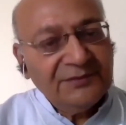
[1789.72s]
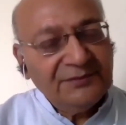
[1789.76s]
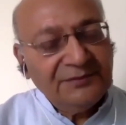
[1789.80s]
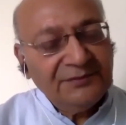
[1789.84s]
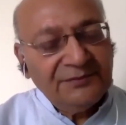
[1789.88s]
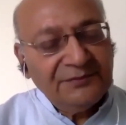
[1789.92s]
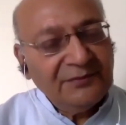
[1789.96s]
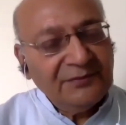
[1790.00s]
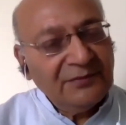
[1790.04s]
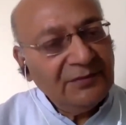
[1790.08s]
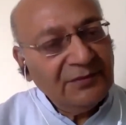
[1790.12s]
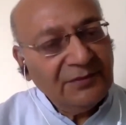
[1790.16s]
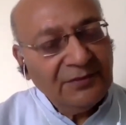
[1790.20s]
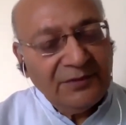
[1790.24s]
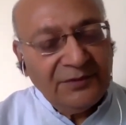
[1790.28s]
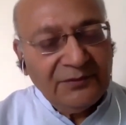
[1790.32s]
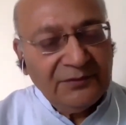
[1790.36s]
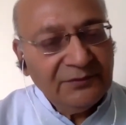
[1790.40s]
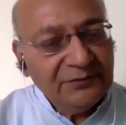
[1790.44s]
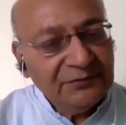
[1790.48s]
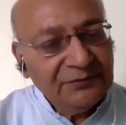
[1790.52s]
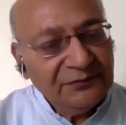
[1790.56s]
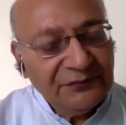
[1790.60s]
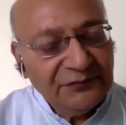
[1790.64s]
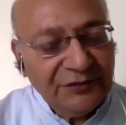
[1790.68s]
Right?
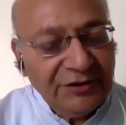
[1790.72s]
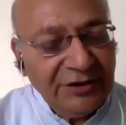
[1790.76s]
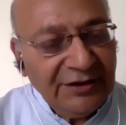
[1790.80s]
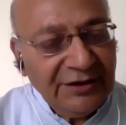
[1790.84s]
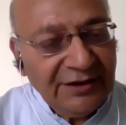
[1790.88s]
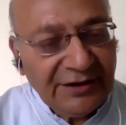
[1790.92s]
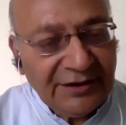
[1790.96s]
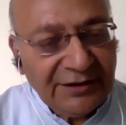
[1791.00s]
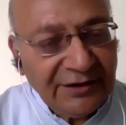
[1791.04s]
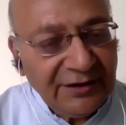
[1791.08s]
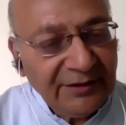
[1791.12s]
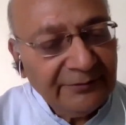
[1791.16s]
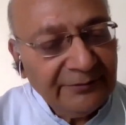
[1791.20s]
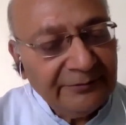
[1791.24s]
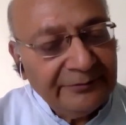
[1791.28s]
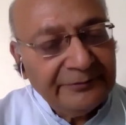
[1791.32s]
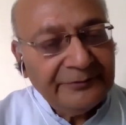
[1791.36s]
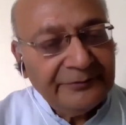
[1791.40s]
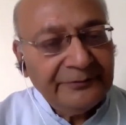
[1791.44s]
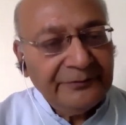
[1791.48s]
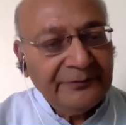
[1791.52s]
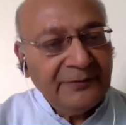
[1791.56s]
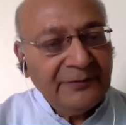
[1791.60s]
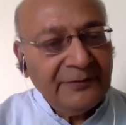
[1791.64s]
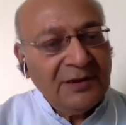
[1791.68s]
So, mm
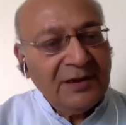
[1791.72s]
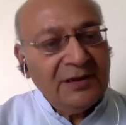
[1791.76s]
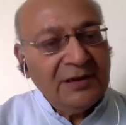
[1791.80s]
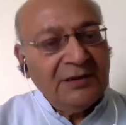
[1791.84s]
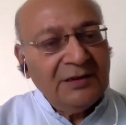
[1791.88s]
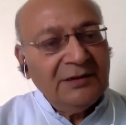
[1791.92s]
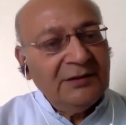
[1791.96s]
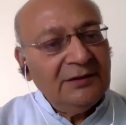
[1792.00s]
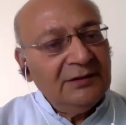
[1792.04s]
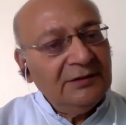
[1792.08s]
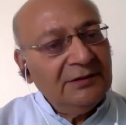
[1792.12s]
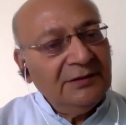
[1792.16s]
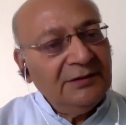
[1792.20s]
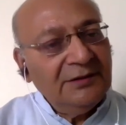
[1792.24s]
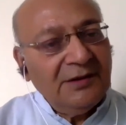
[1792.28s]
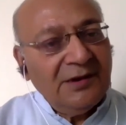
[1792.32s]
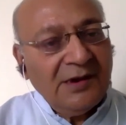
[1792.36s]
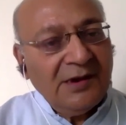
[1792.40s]
the